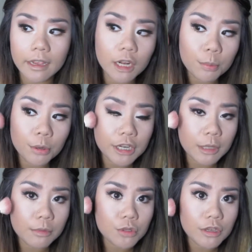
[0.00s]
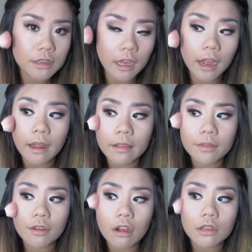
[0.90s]
I kind of put it in between the highlight
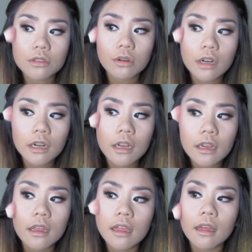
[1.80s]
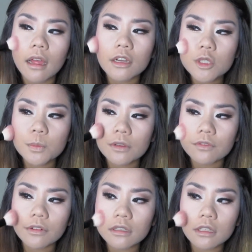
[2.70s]
and the contour. I just
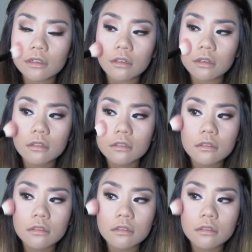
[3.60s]
put very little.